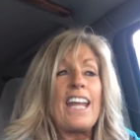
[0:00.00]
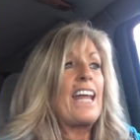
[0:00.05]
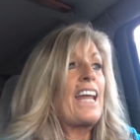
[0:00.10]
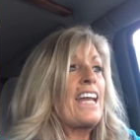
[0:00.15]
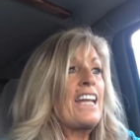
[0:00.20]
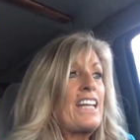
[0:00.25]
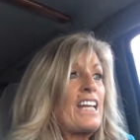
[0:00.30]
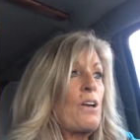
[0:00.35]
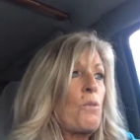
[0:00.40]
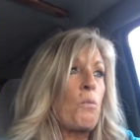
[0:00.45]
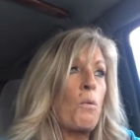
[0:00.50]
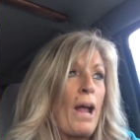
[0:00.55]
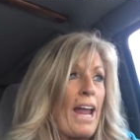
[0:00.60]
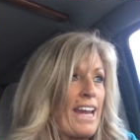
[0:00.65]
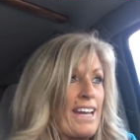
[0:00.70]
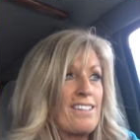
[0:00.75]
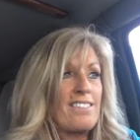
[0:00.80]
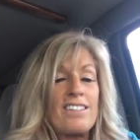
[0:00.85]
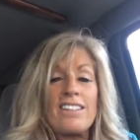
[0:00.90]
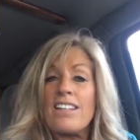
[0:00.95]
any
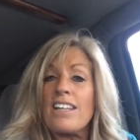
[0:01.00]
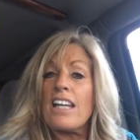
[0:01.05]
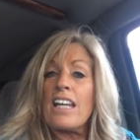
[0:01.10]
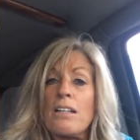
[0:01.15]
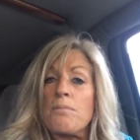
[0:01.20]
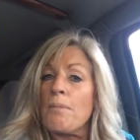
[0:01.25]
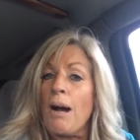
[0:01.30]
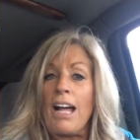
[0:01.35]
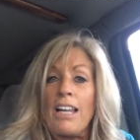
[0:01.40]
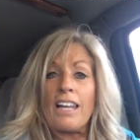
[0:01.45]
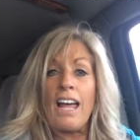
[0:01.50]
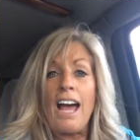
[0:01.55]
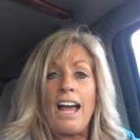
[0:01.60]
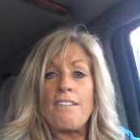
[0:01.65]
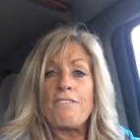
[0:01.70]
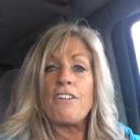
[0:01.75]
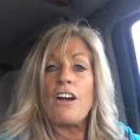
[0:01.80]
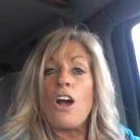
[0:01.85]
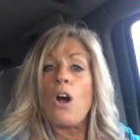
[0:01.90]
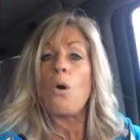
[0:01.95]
weight in my
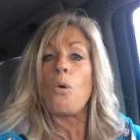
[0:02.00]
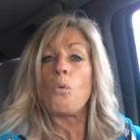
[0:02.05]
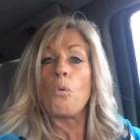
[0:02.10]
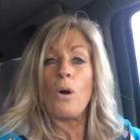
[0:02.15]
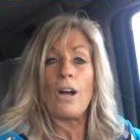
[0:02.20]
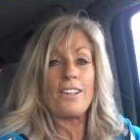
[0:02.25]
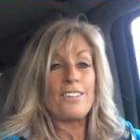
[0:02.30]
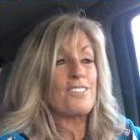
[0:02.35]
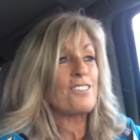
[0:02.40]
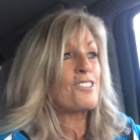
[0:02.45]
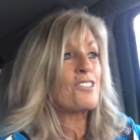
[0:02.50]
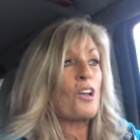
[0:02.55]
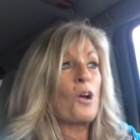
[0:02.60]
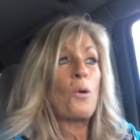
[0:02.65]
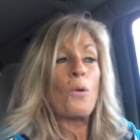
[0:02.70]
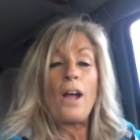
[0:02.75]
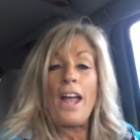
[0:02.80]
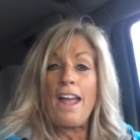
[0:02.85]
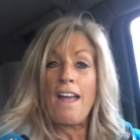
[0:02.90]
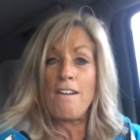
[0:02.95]
life
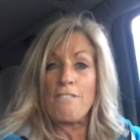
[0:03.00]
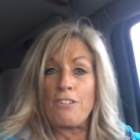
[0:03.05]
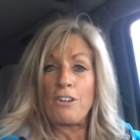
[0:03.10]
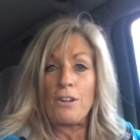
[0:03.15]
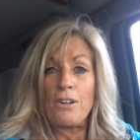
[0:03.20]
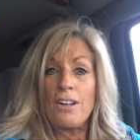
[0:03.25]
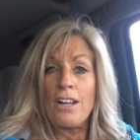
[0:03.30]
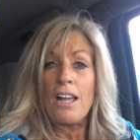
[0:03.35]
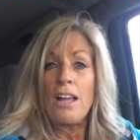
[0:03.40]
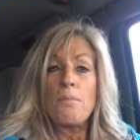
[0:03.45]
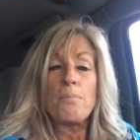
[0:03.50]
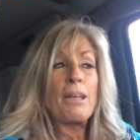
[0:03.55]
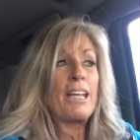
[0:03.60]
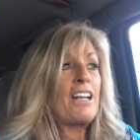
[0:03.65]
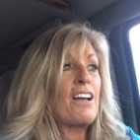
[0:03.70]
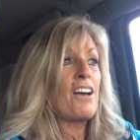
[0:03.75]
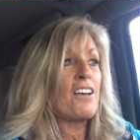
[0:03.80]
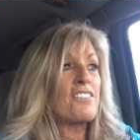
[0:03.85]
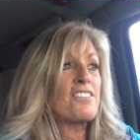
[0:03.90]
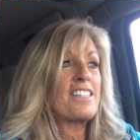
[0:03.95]
whatsoever
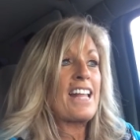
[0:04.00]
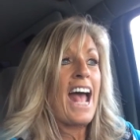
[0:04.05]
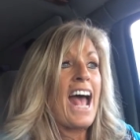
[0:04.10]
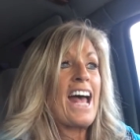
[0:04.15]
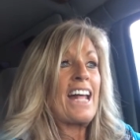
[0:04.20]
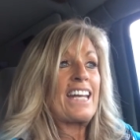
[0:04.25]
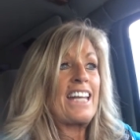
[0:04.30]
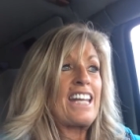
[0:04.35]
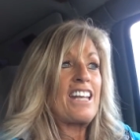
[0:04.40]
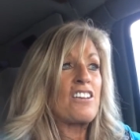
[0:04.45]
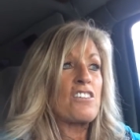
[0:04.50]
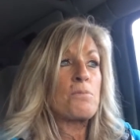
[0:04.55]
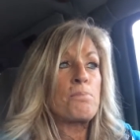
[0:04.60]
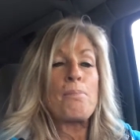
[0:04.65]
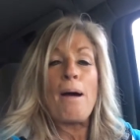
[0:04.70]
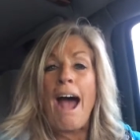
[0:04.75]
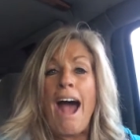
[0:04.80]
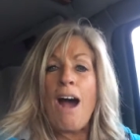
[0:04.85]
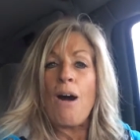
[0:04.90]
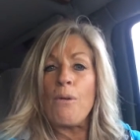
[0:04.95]
because that is
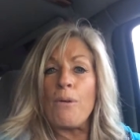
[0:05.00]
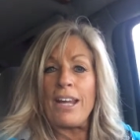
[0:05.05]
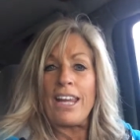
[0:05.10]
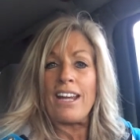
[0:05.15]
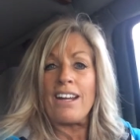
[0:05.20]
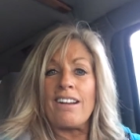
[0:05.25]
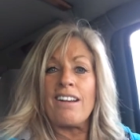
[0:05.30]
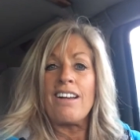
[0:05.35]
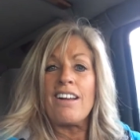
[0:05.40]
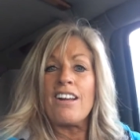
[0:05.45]
bowing